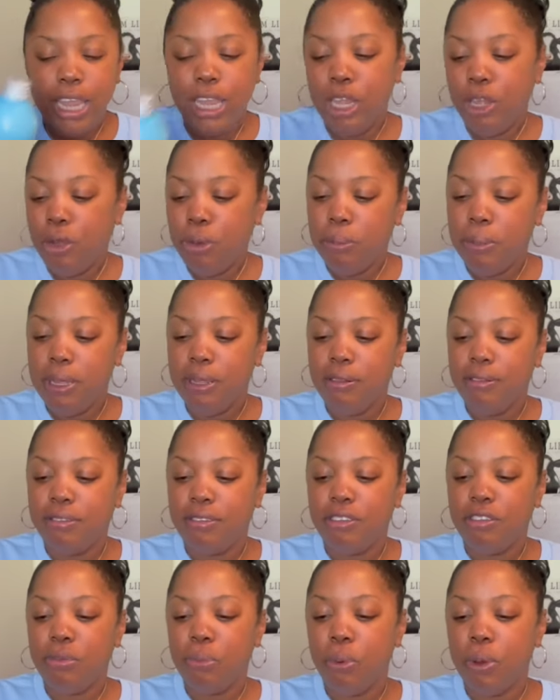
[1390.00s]
Humans.
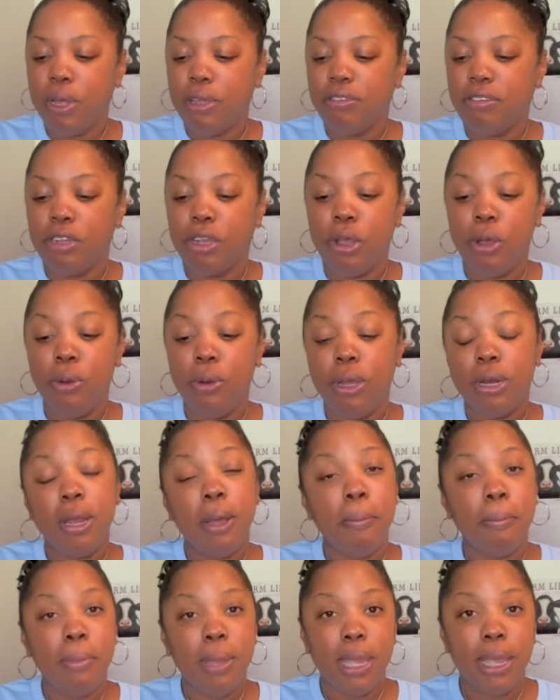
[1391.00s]
This was the coconut
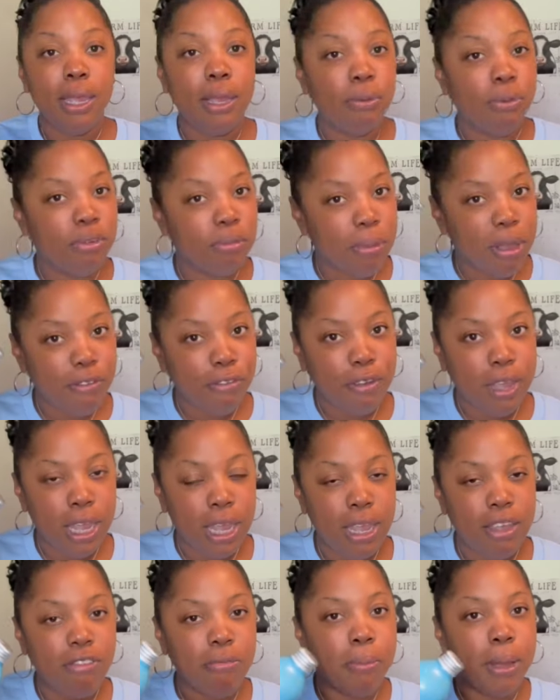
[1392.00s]
mint. It was my
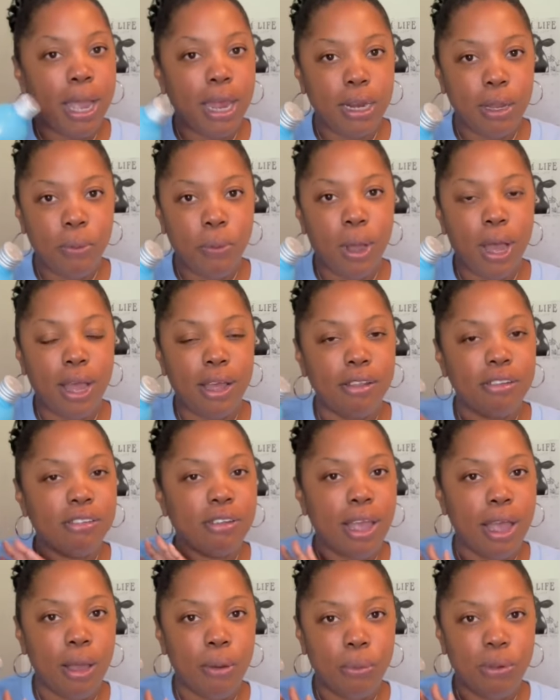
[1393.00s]
fave body wash.
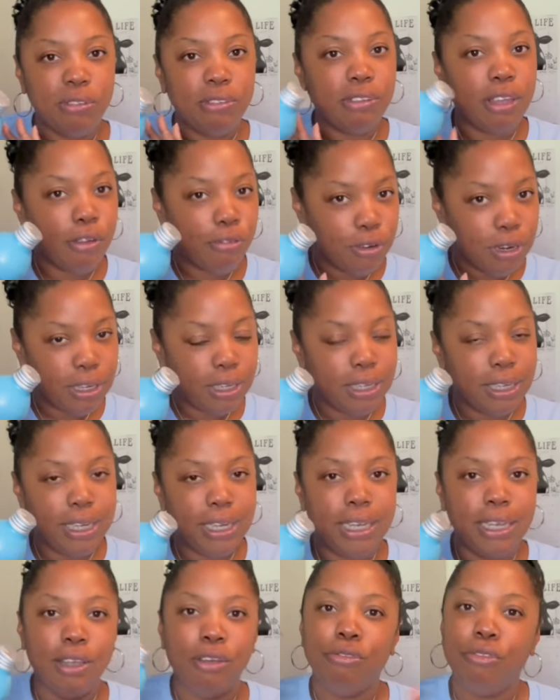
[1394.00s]
I was
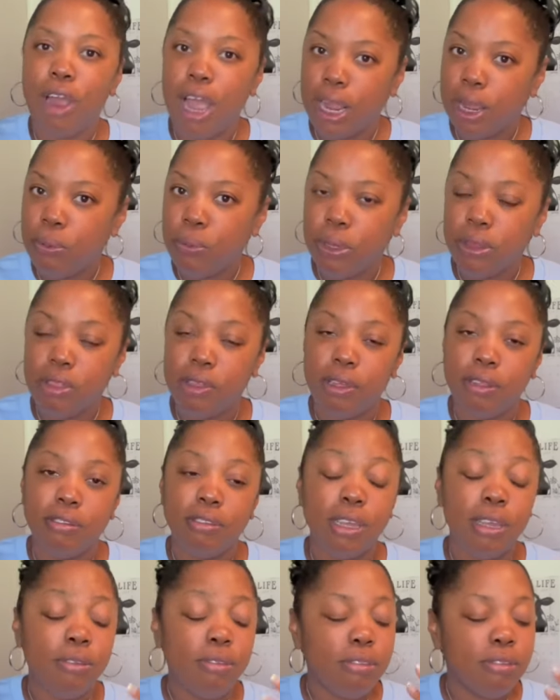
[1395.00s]
definitely rocking with this.
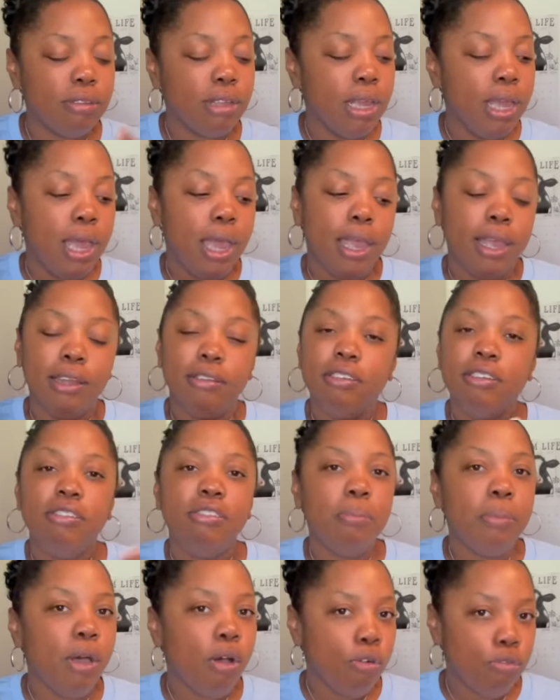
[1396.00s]
It just
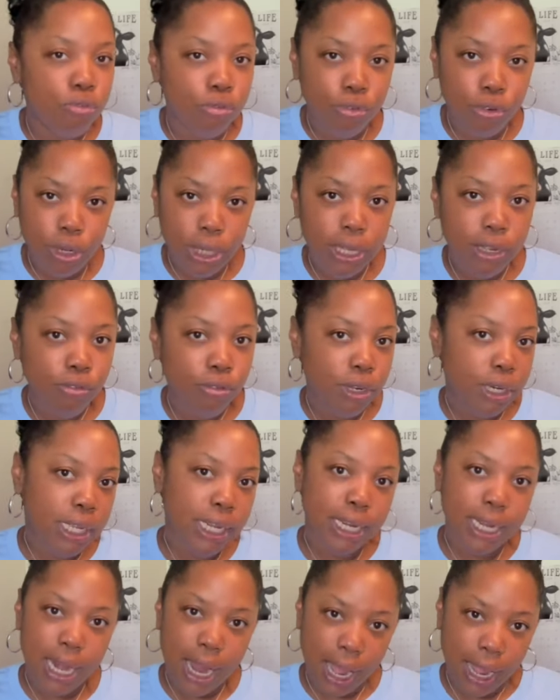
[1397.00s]
smelled really, really
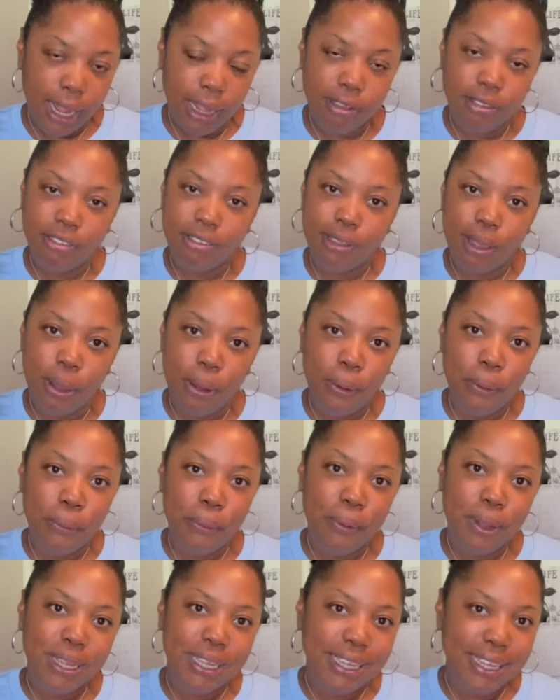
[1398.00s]
nice.
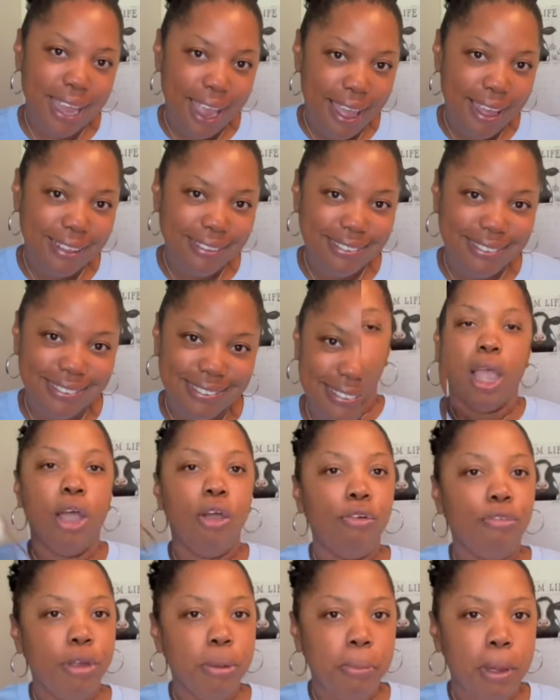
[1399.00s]
So yes. Oh,
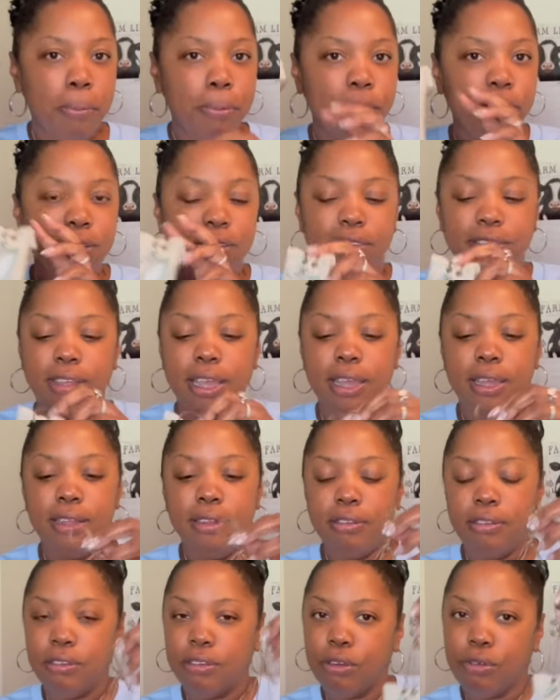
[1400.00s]
remember the
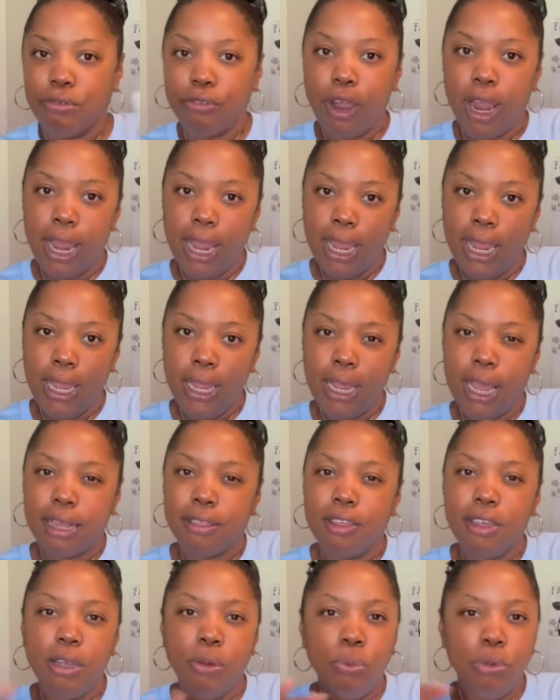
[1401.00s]
scents, right? I
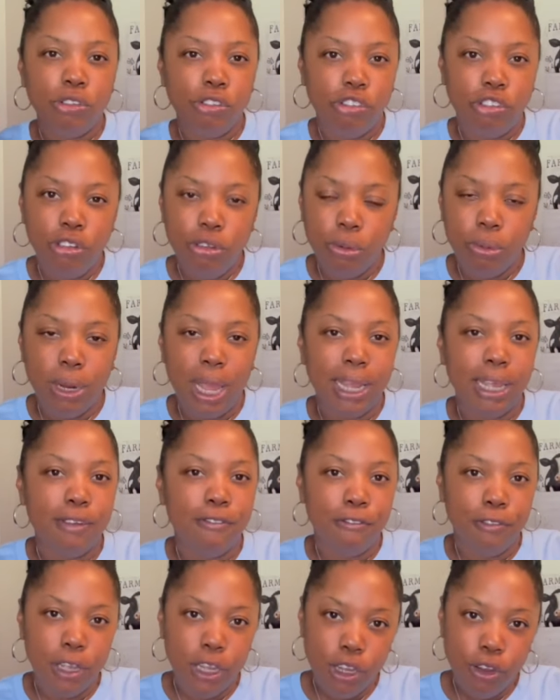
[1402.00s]
think it was two, like
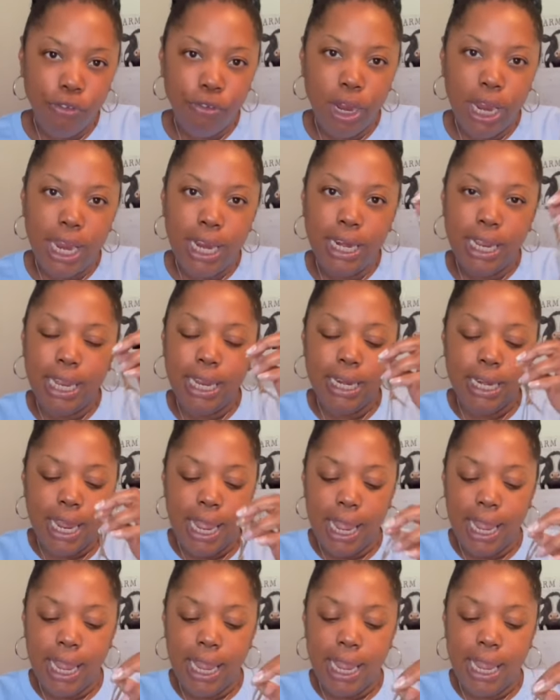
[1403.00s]
invigorating
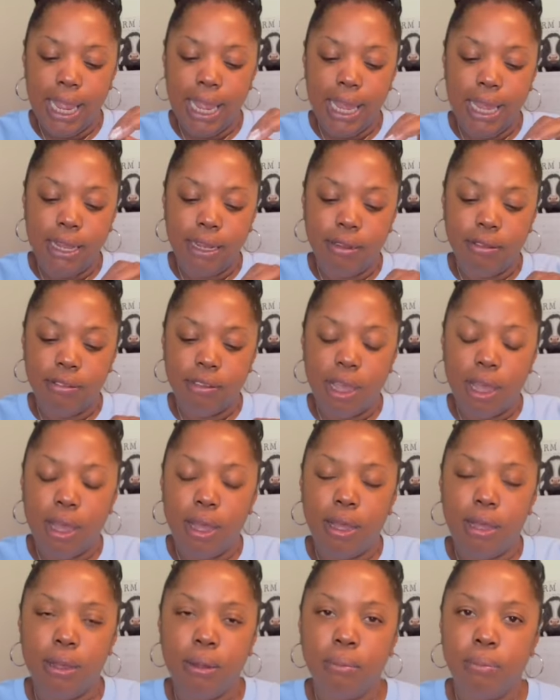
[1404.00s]

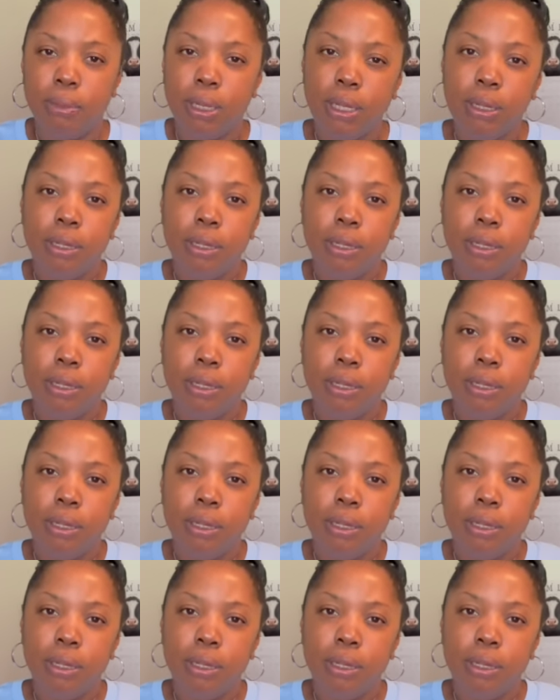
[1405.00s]
and